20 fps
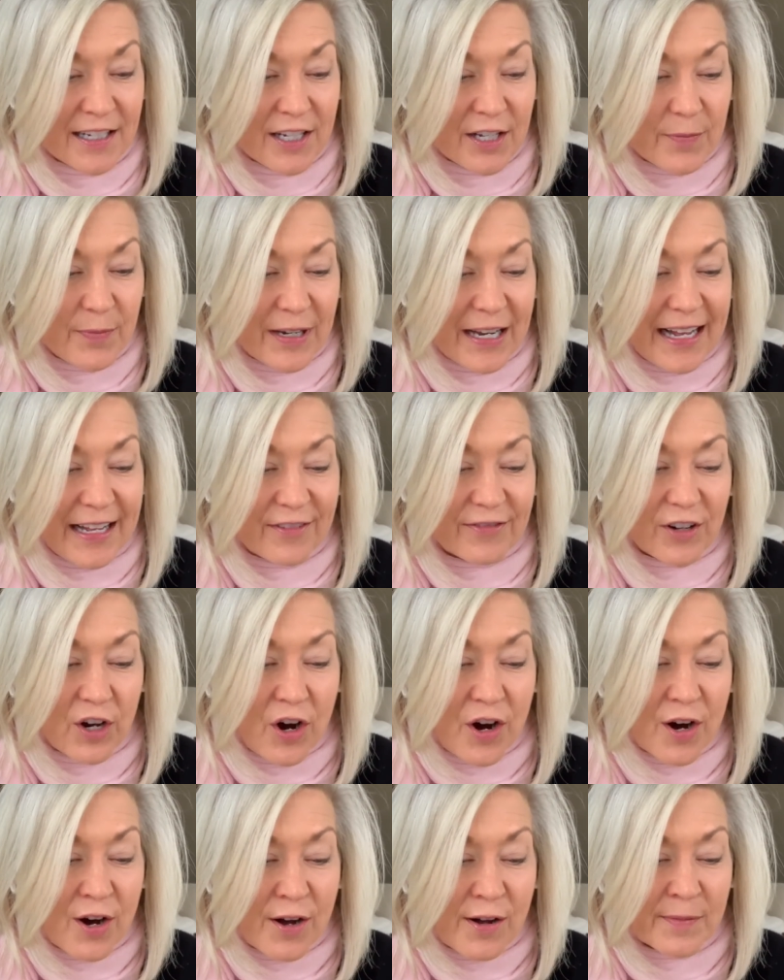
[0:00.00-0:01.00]
But I have
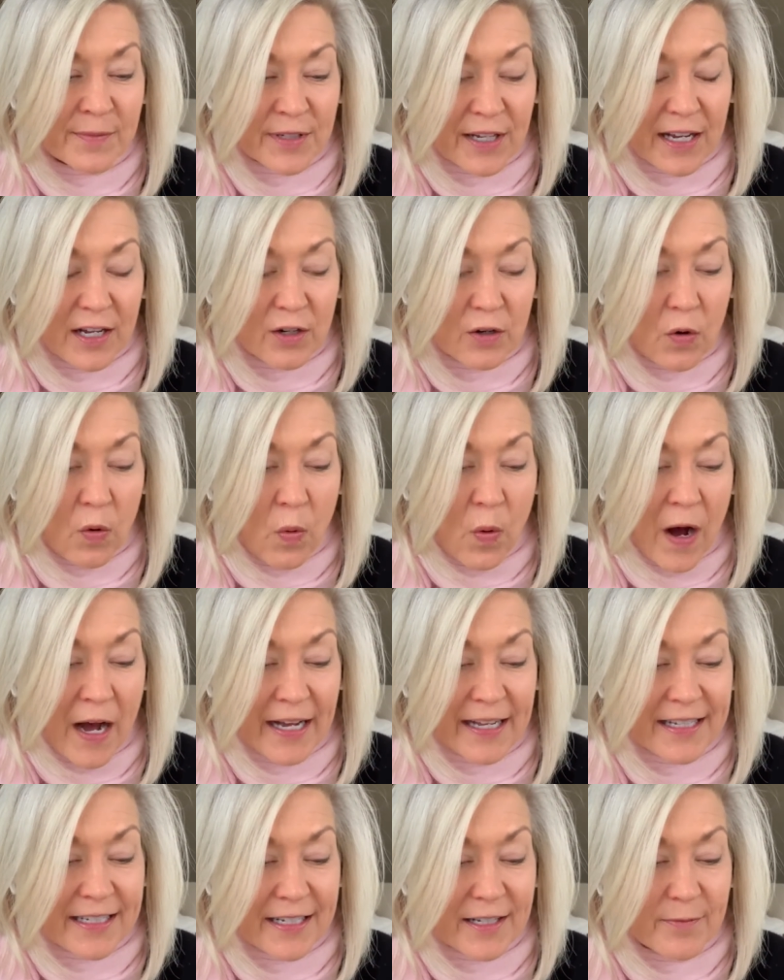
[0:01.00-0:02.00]
calmed and
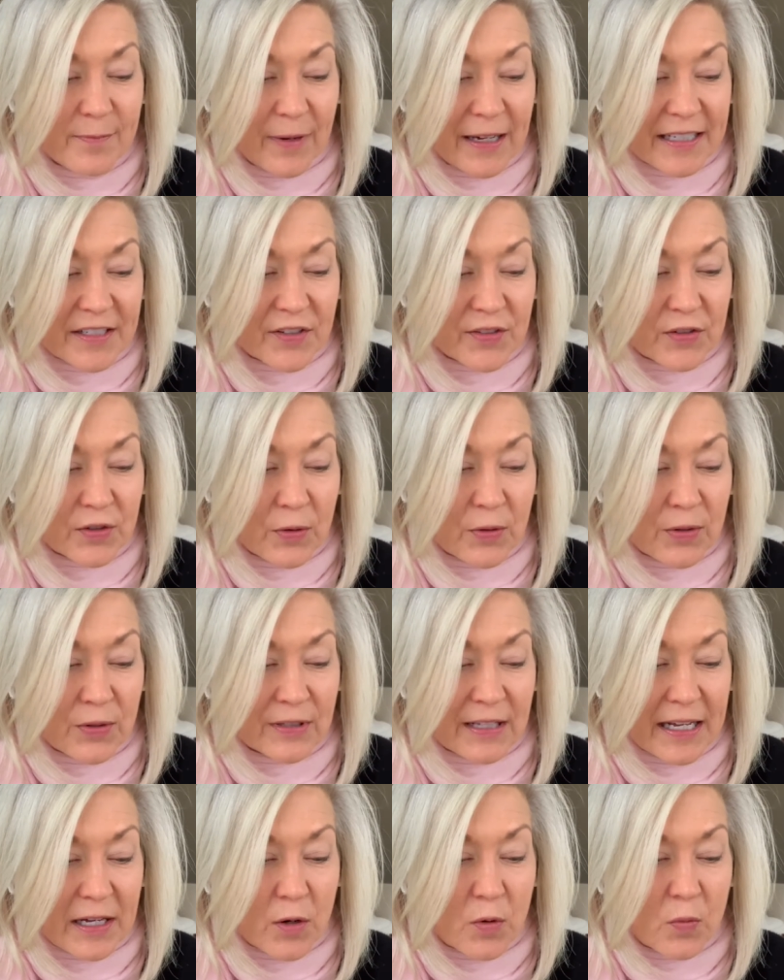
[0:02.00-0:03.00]
quieted my soul
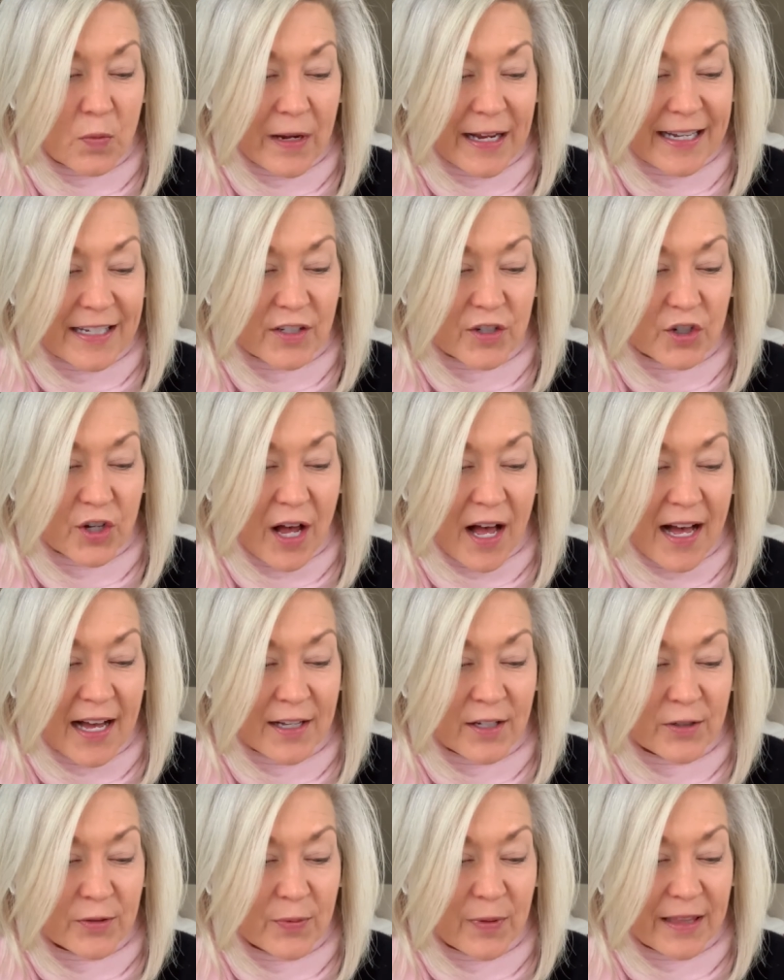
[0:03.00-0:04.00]
like a weaned
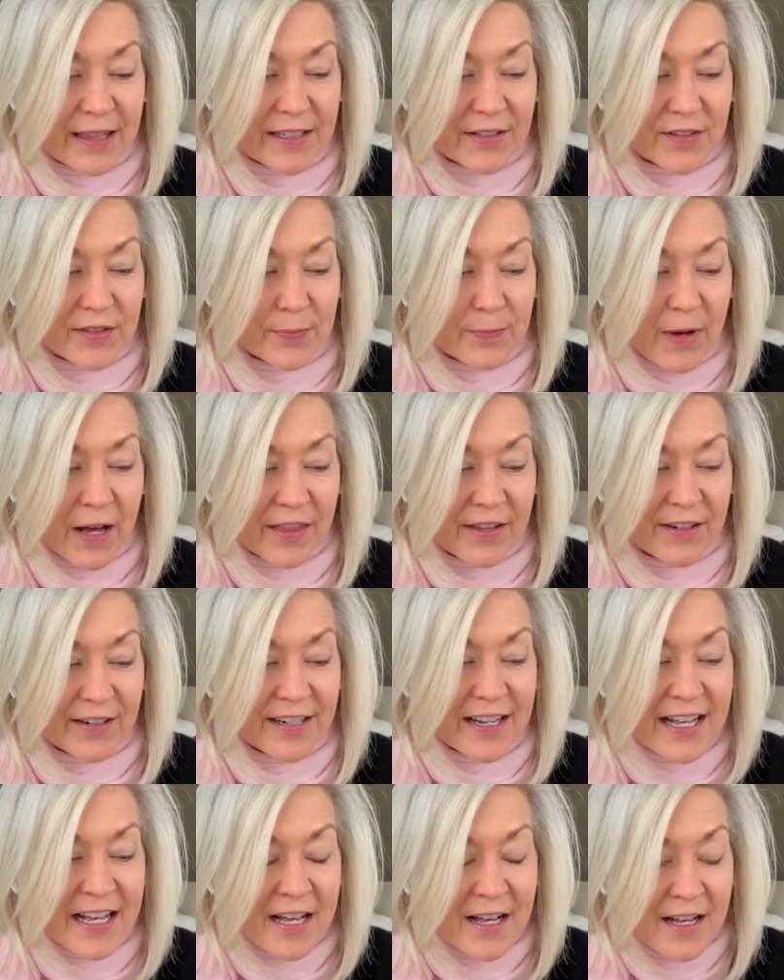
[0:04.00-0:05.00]
child with its
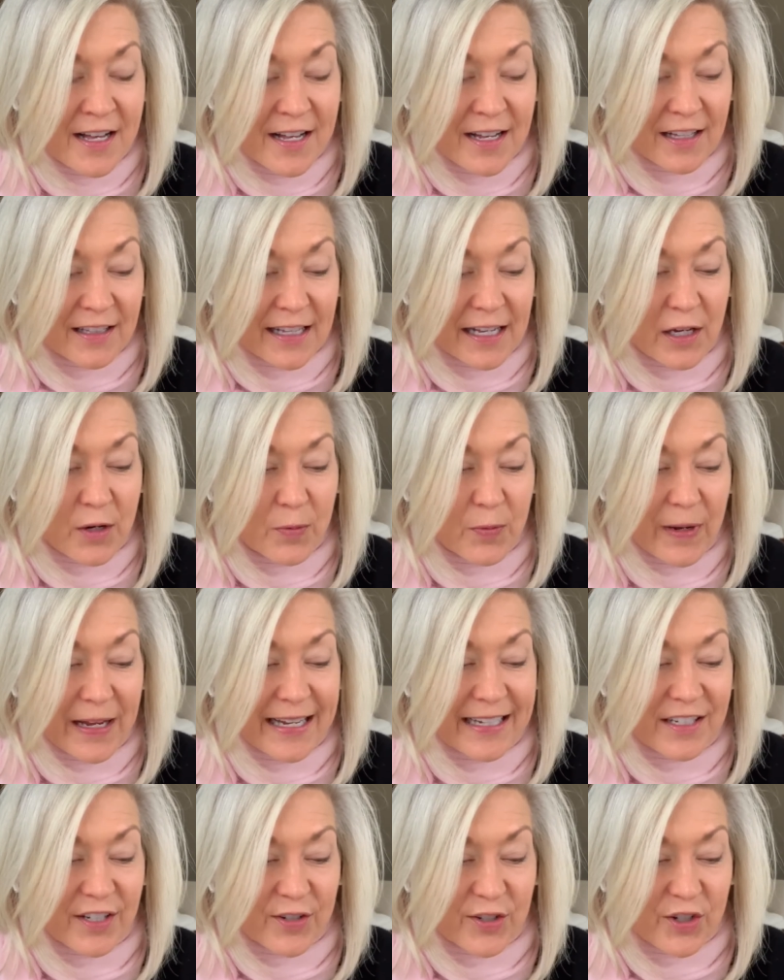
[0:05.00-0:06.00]
mother. Like a
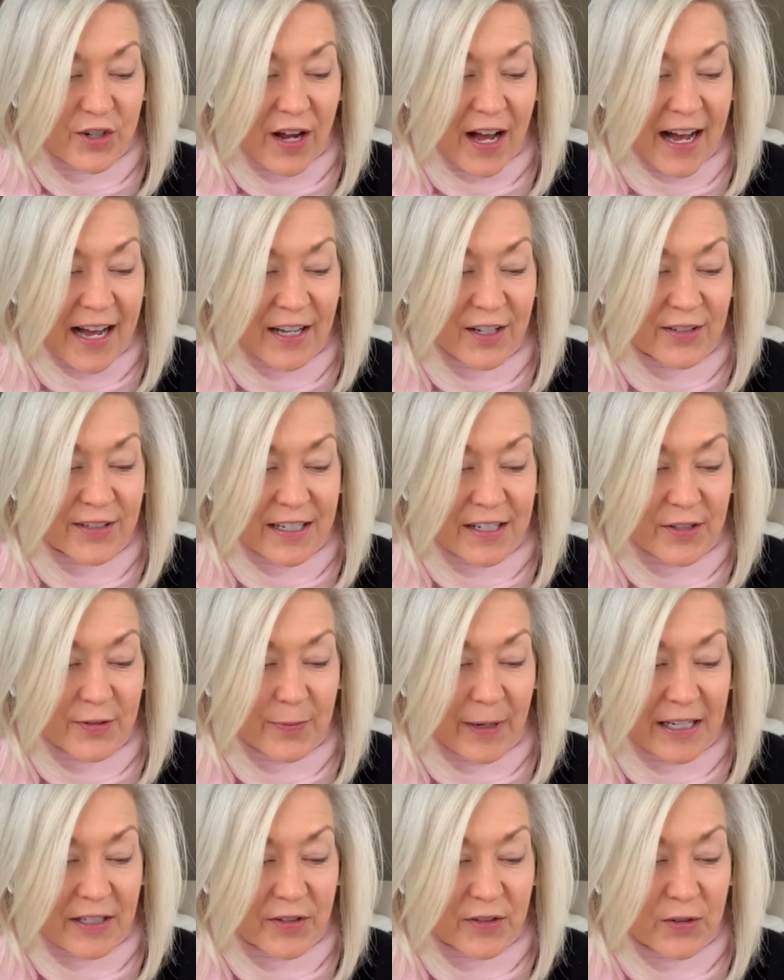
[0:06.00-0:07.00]
weaned child is
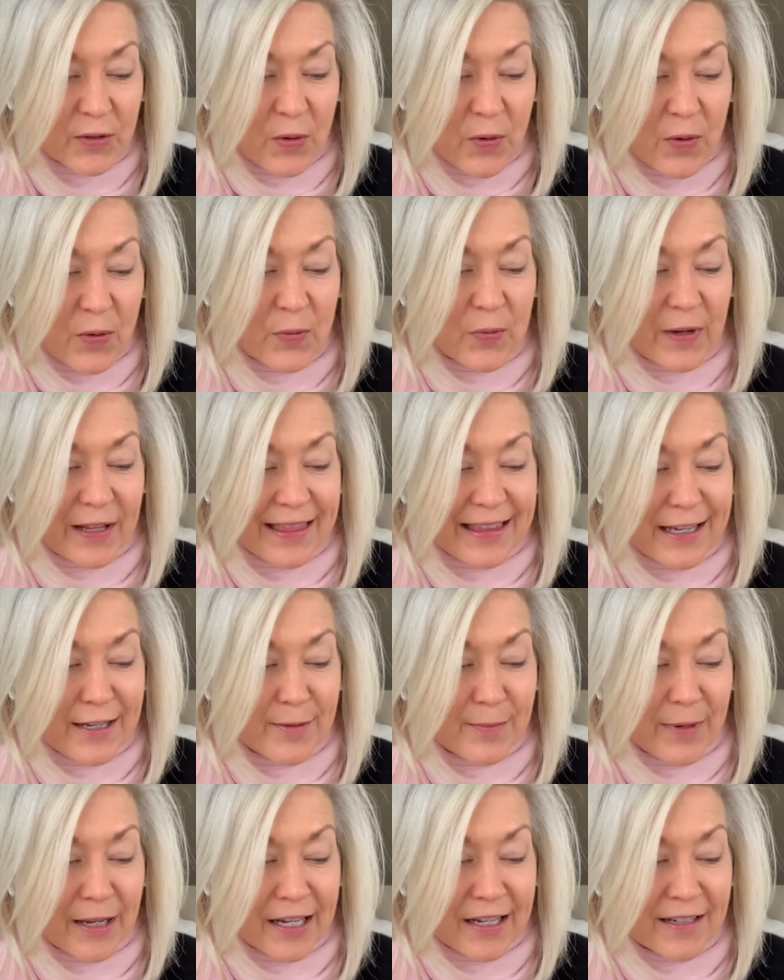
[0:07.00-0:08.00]
my soul
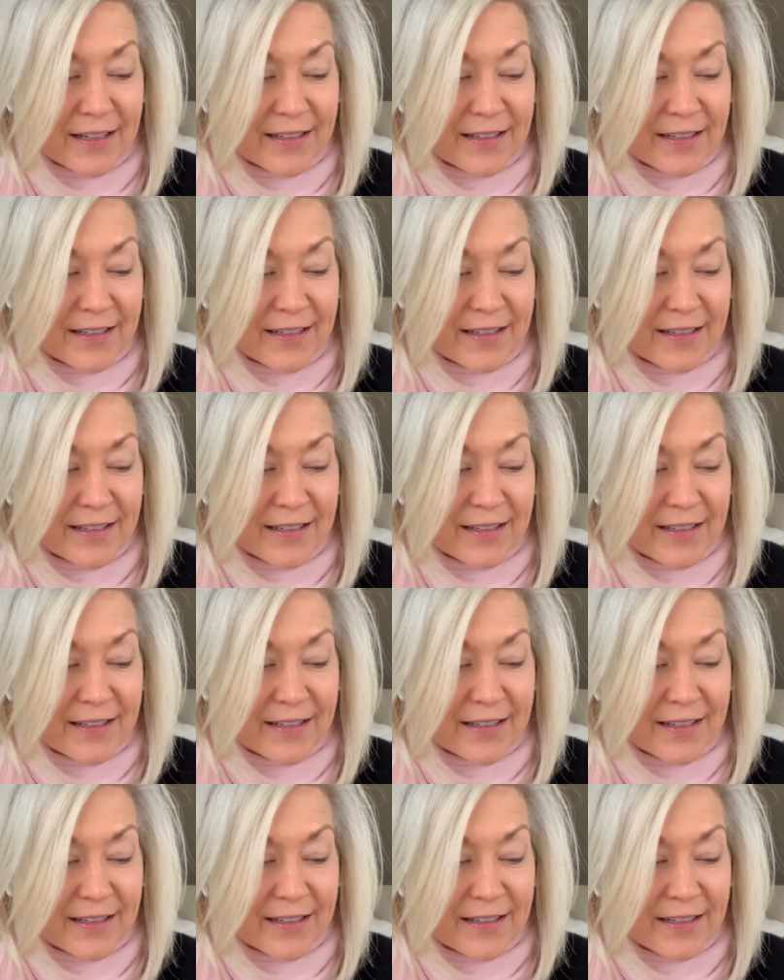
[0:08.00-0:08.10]
within me.